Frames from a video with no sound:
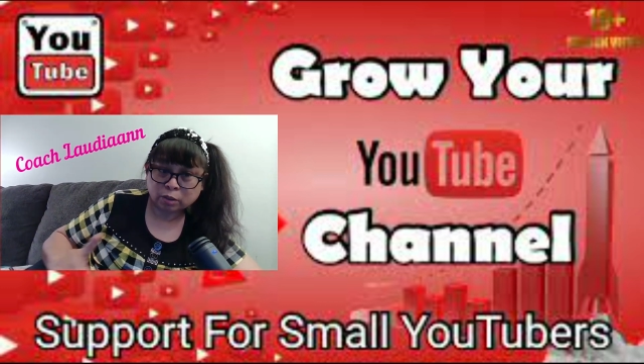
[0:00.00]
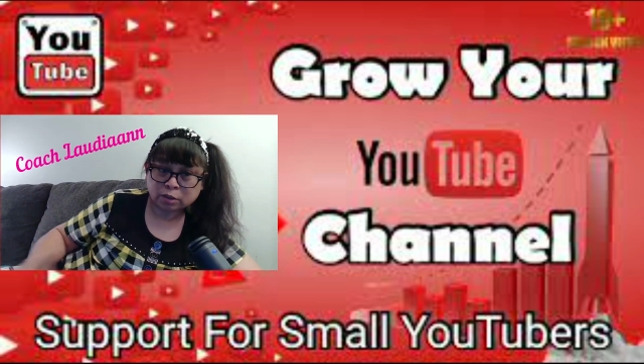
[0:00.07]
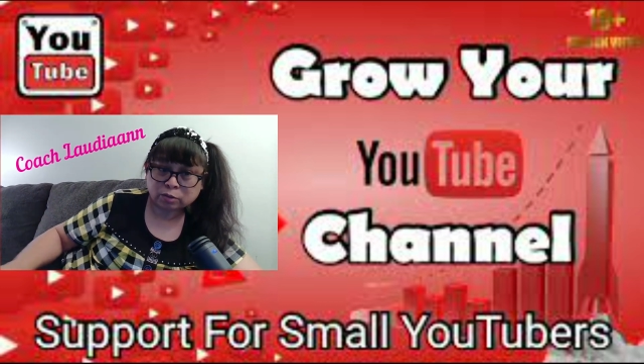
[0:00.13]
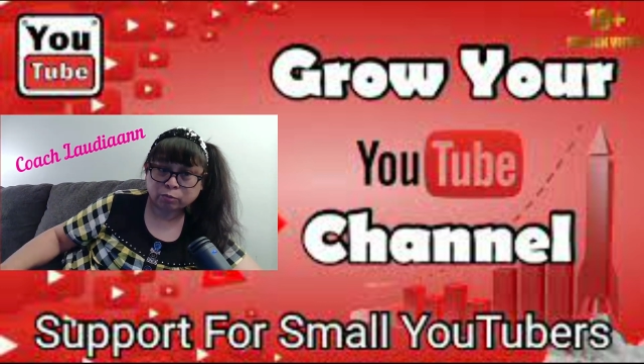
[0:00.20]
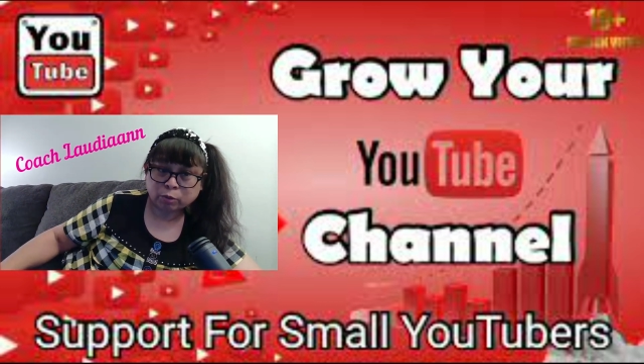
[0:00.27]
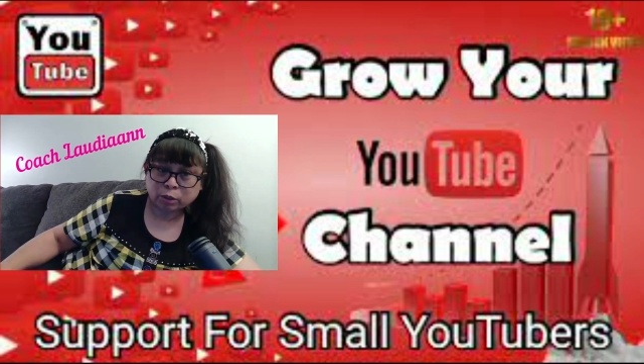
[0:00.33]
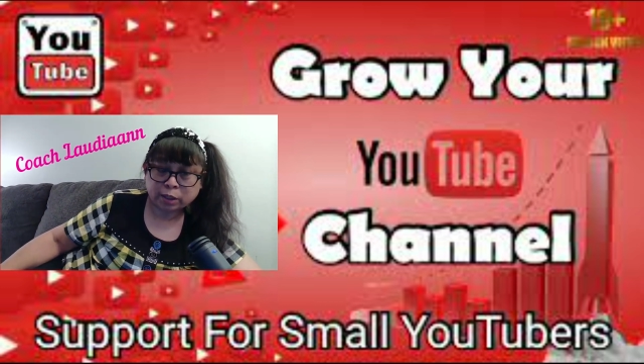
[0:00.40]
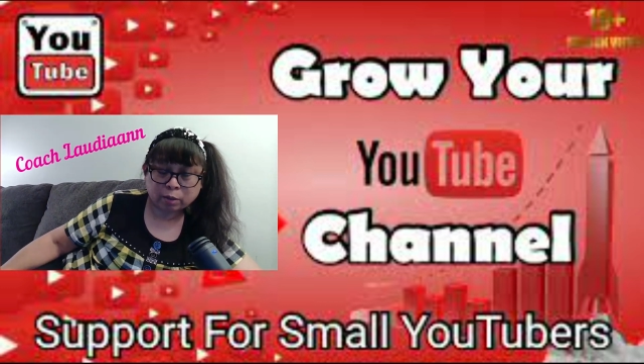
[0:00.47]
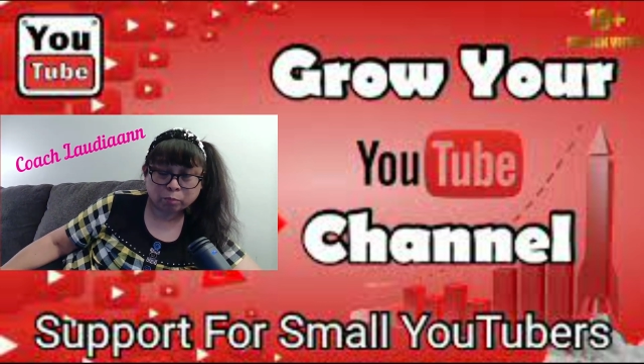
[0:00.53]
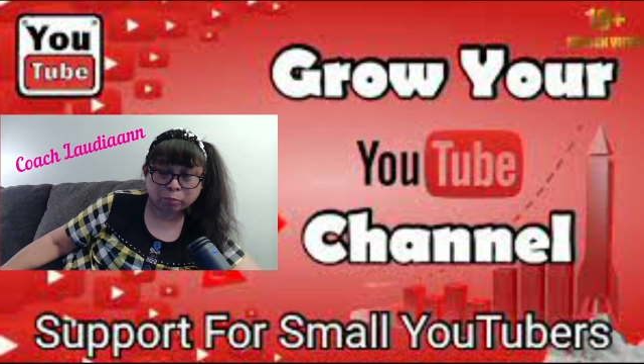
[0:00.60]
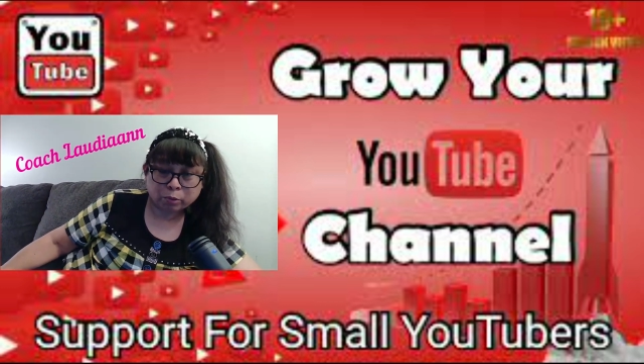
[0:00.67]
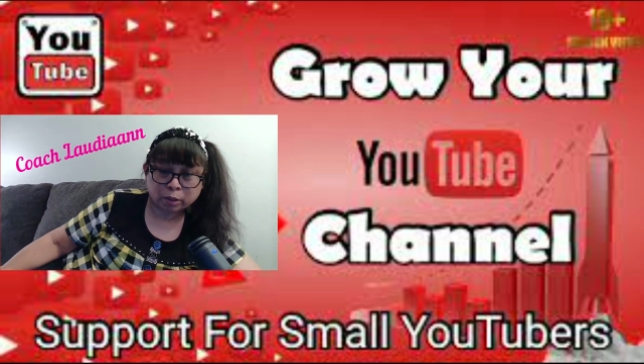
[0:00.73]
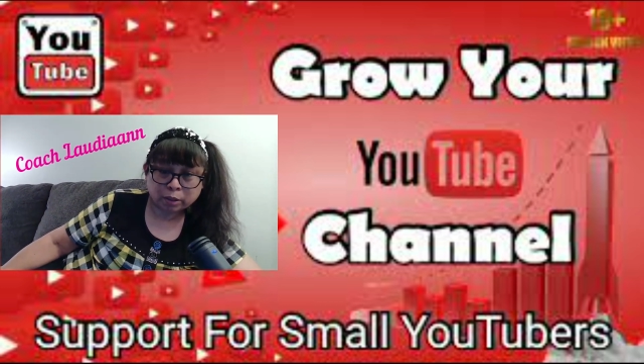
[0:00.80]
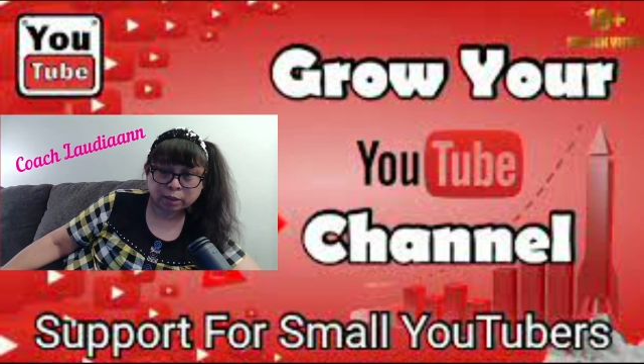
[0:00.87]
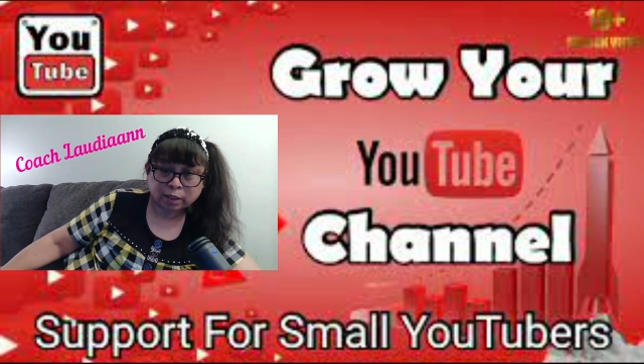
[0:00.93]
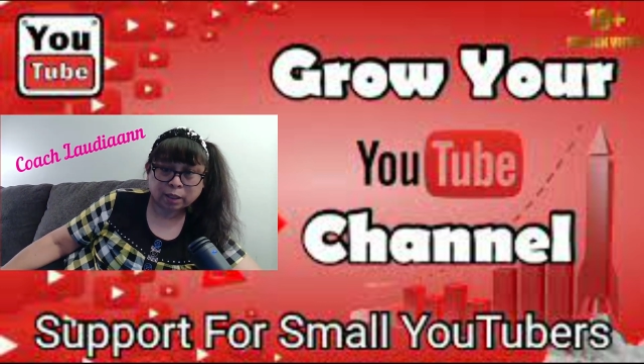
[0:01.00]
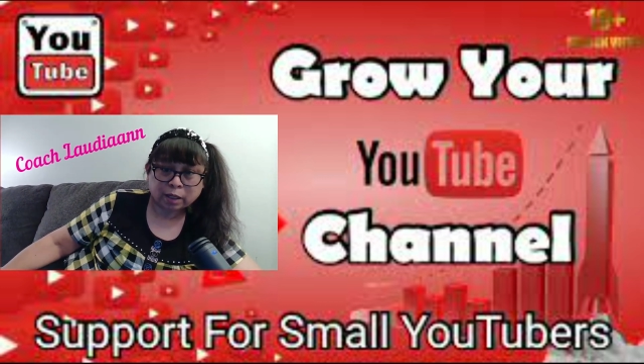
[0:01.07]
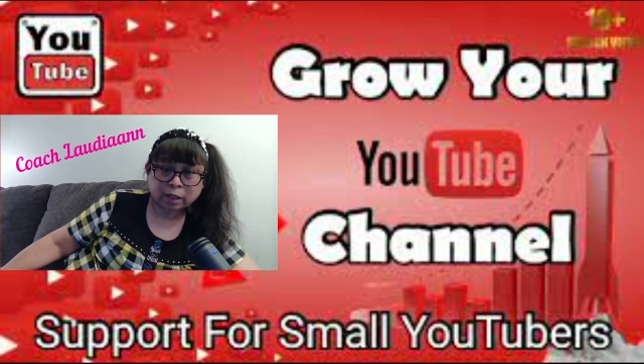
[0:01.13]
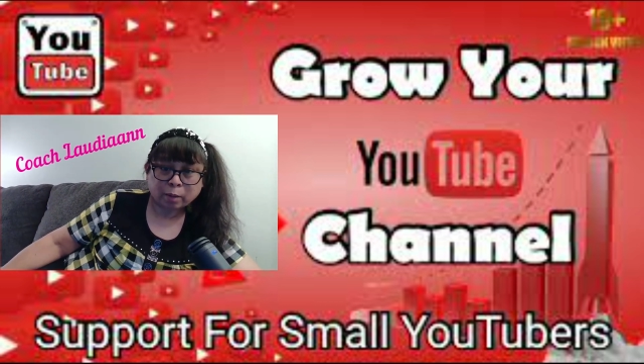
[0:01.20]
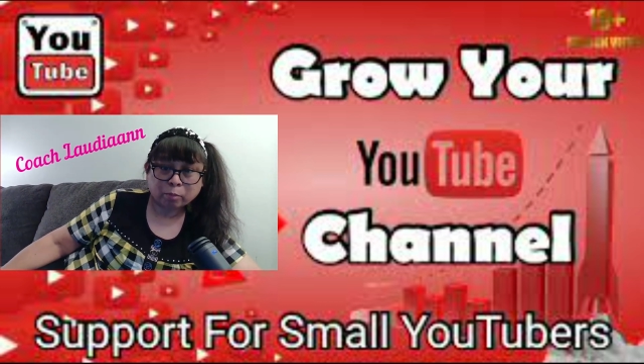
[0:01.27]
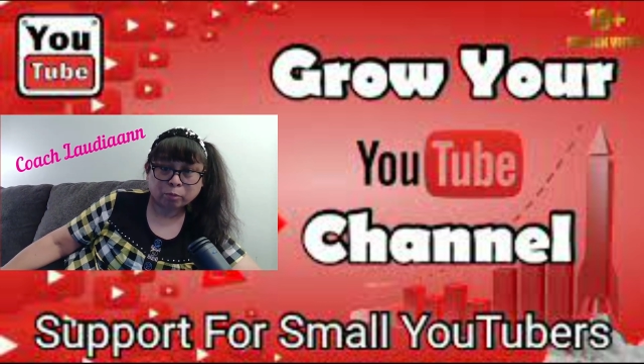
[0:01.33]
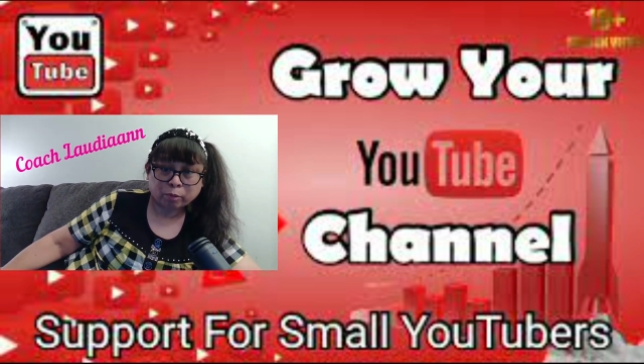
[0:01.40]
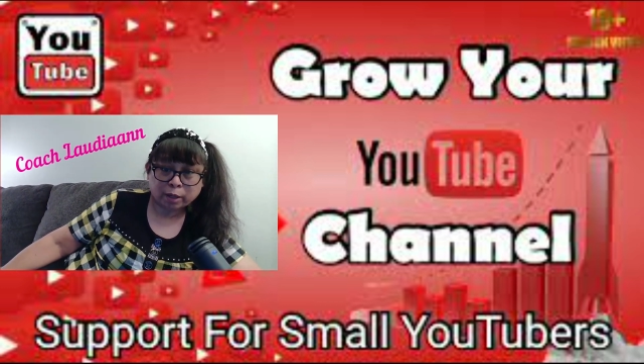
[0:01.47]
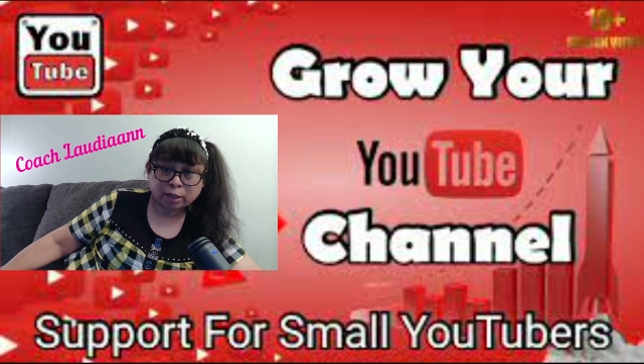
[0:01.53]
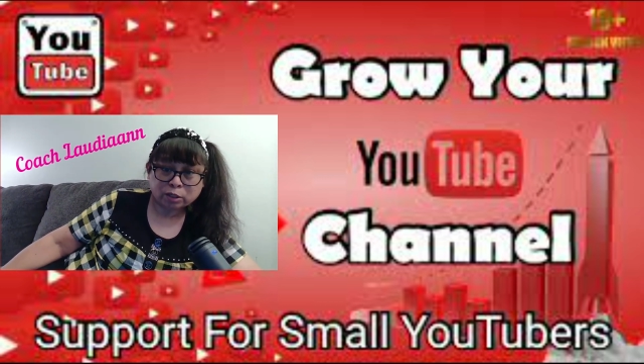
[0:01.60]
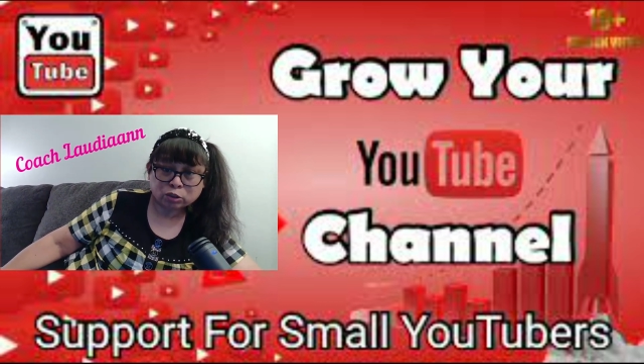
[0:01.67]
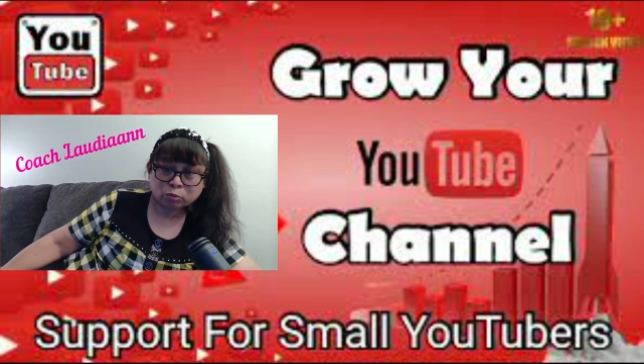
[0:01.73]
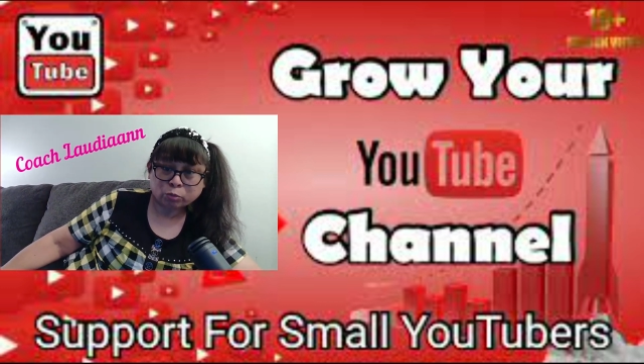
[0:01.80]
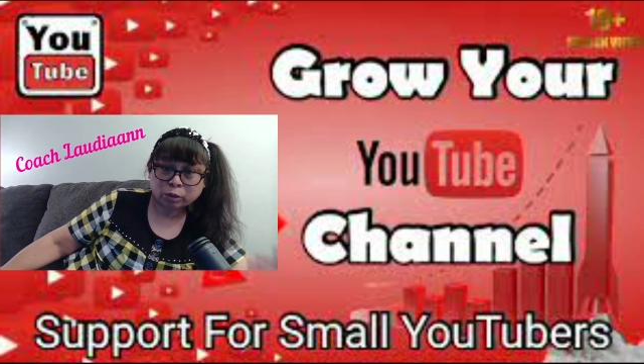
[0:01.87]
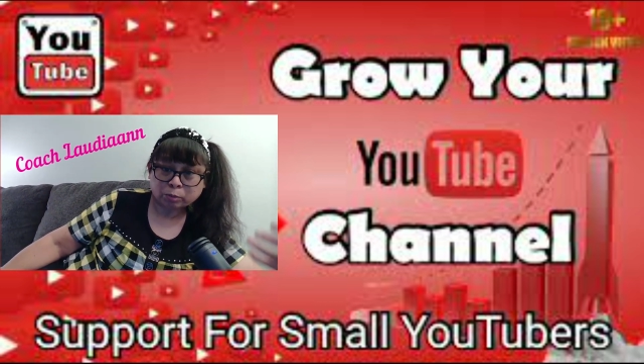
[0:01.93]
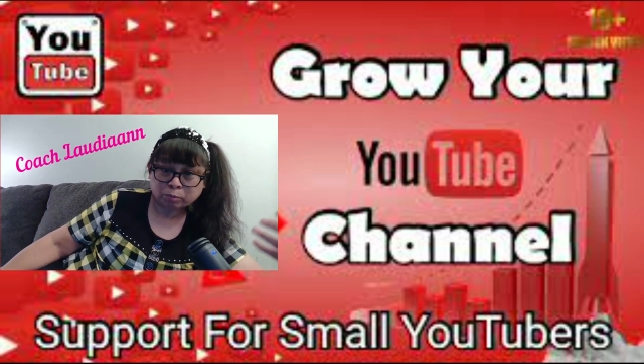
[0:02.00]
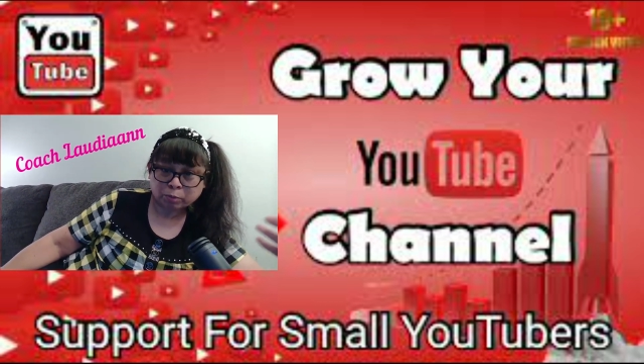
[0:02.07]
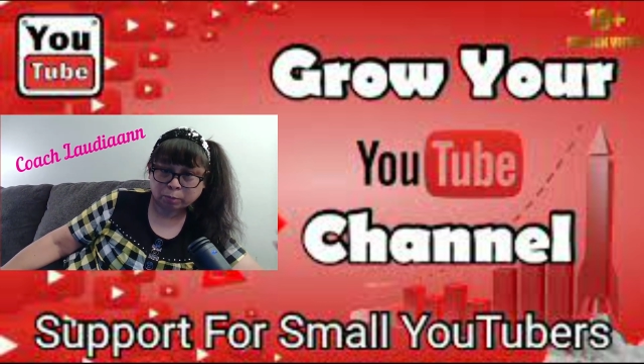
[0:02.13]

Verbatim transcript: it's really important collaboration with